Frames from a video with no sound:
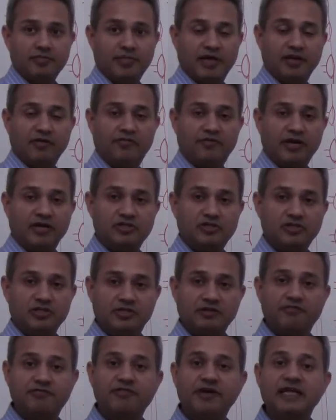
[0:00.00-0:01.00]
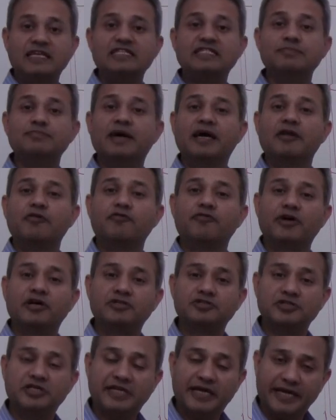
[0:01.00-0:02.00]
manufacturing defense
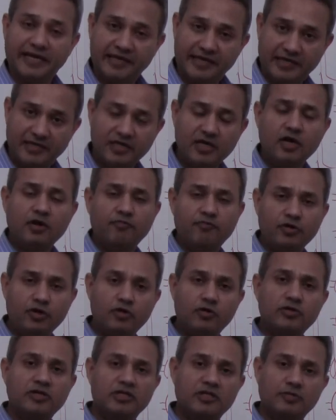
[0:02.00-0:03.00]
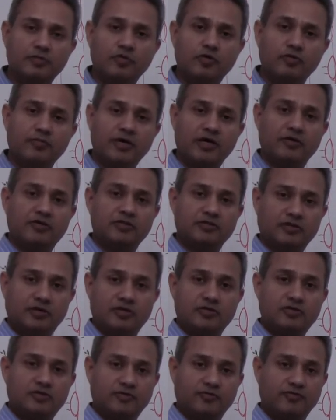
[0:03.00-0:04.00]
manufacturing area. We know that the bone marrow is
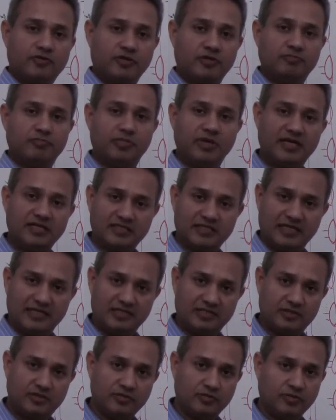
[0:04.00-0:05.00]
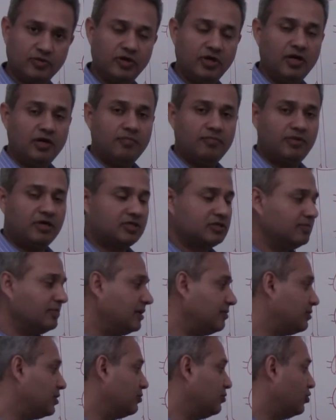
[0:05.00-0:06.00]
also for the blood cells too, but
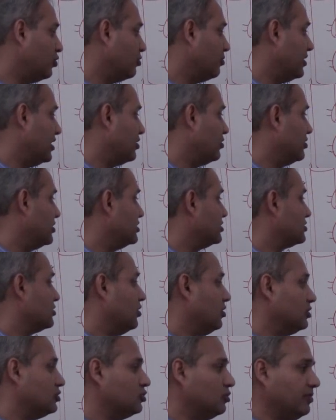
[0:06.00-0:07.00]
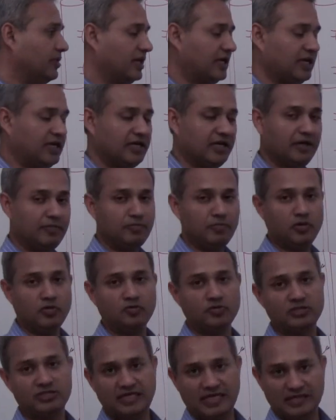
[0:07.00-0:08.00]
remember bone marrow is also making
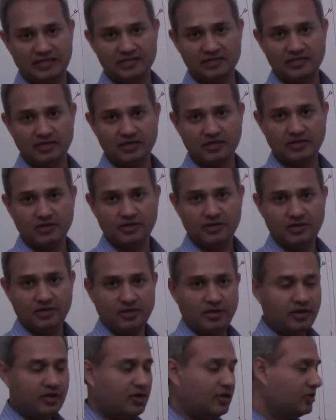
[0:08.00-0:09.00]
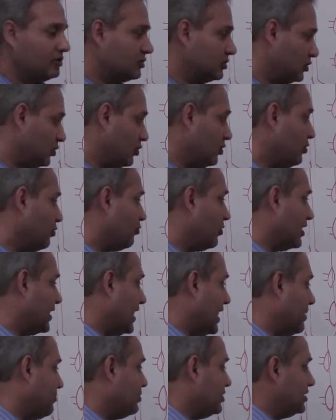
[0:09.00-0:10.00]
immune cells. So what
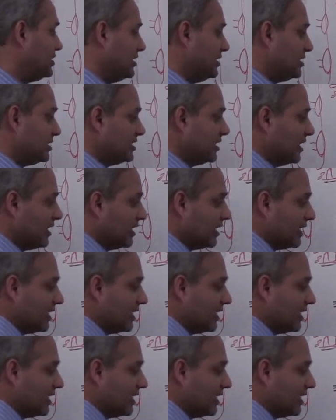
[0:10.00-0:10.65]
happens is